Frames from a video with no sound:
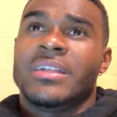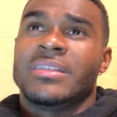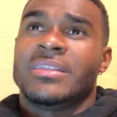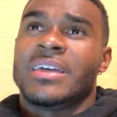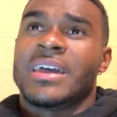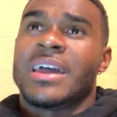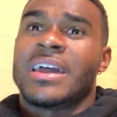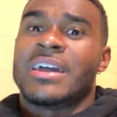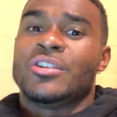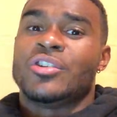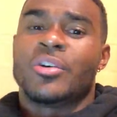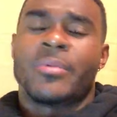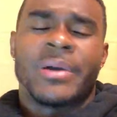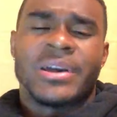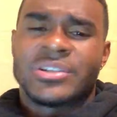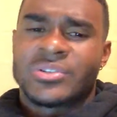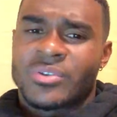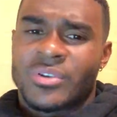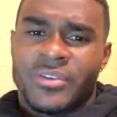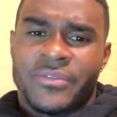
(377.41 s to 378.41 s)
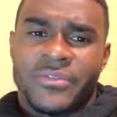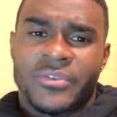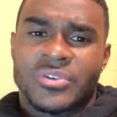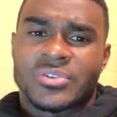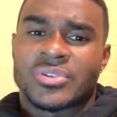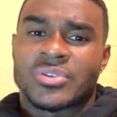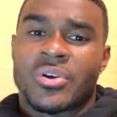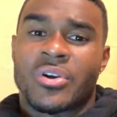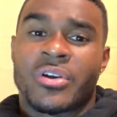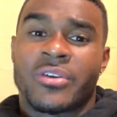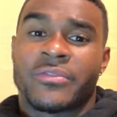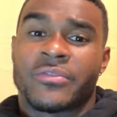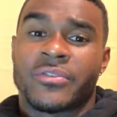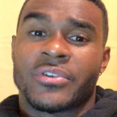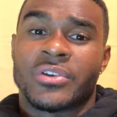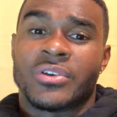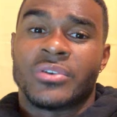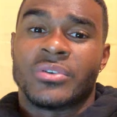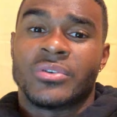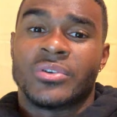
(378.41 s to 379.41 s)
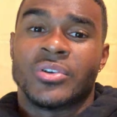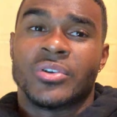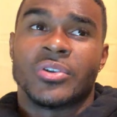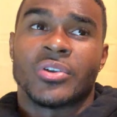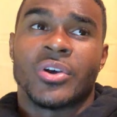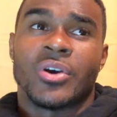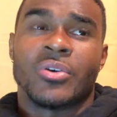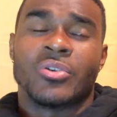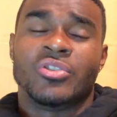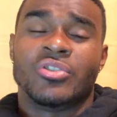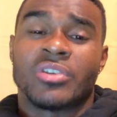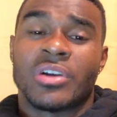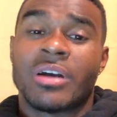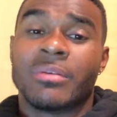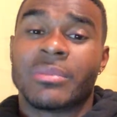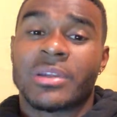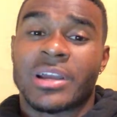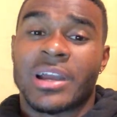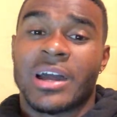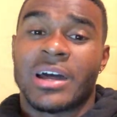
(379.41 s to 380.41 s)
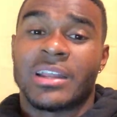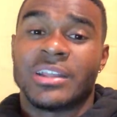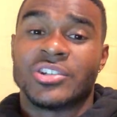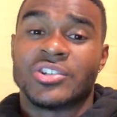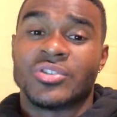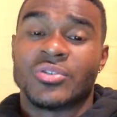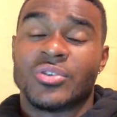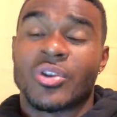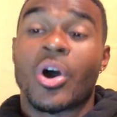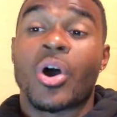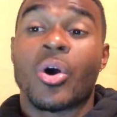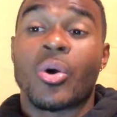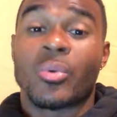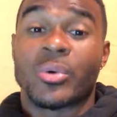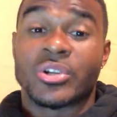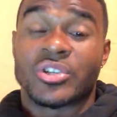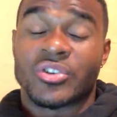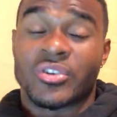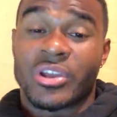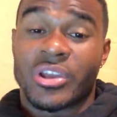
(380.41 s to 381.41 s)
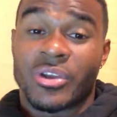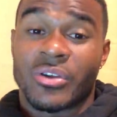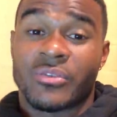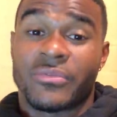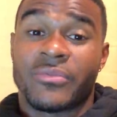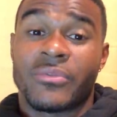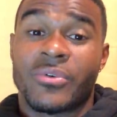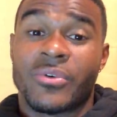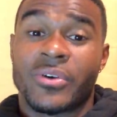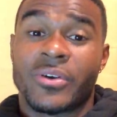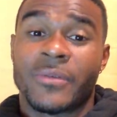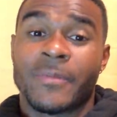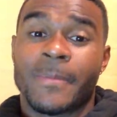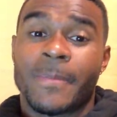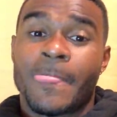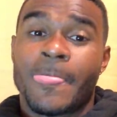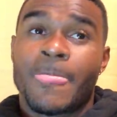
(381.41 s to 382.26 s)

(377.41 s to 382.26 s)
that nobody's going to feel sorry for you. You come to college, you know what you're here for.